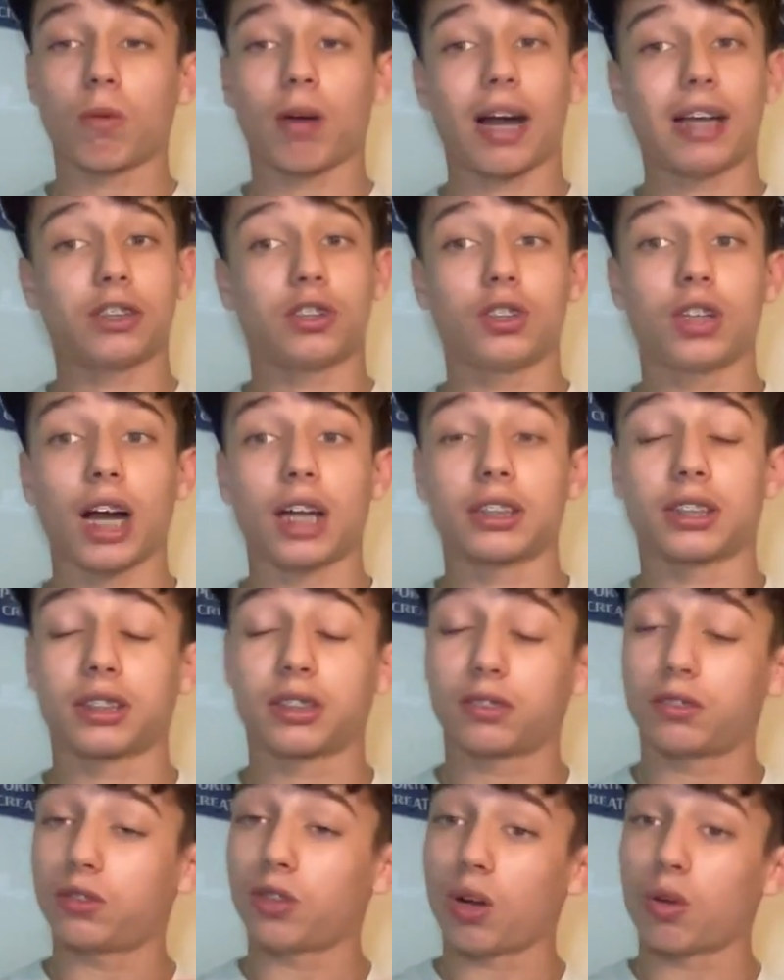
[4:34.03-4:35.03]
As you guys
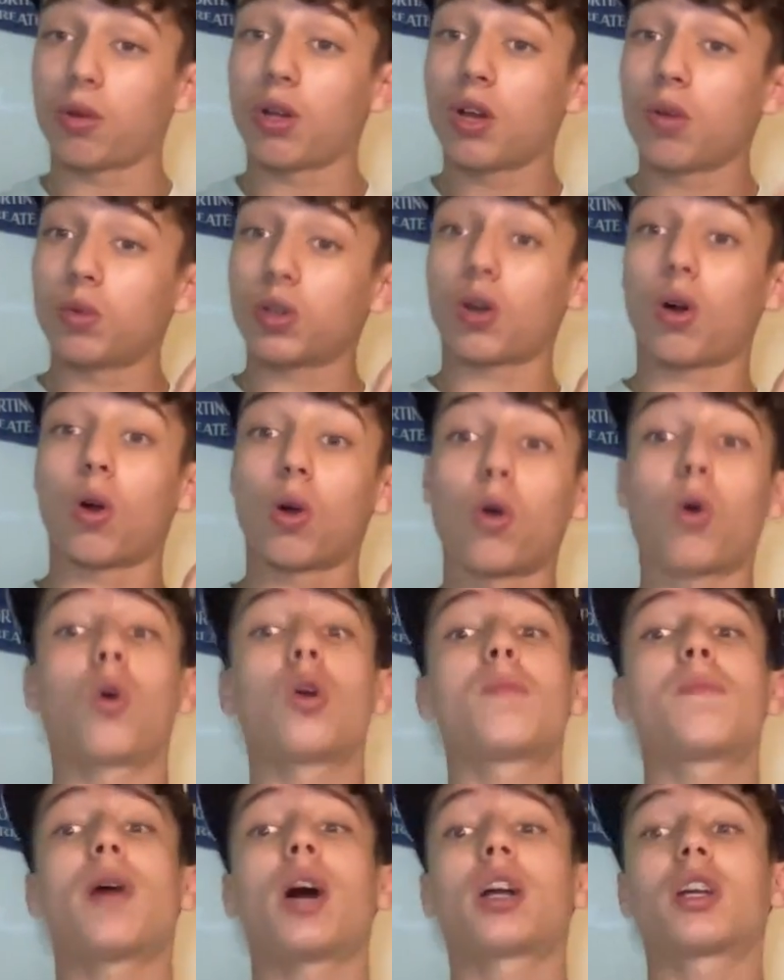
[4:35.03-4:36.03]
know, we got
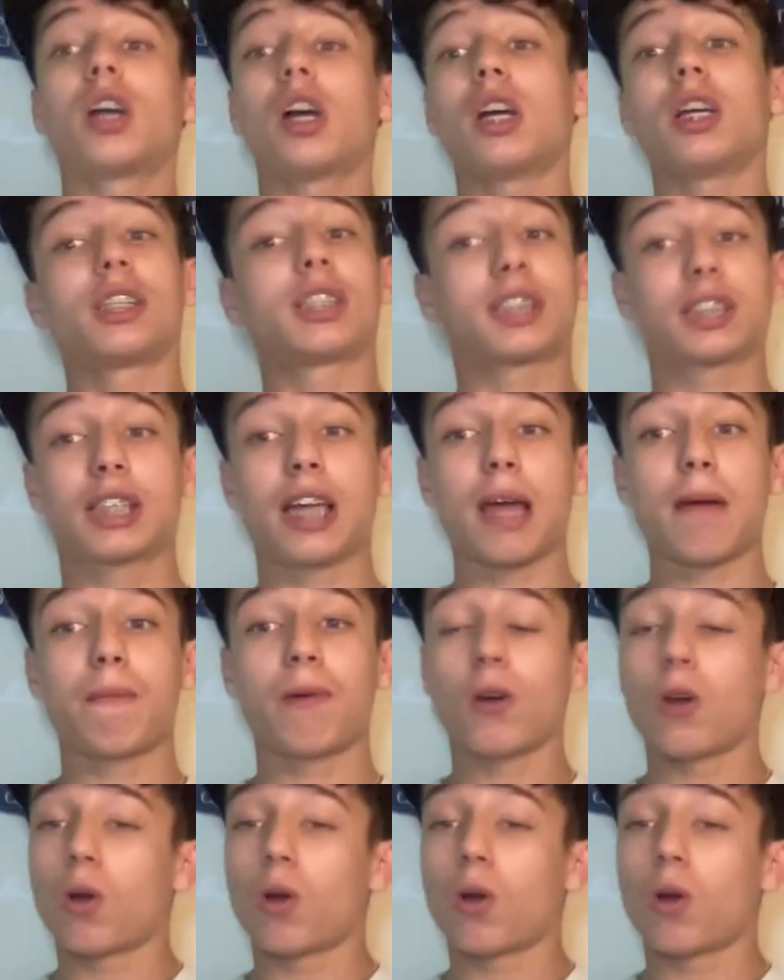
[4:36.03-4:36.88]
Højbjerg, Skip,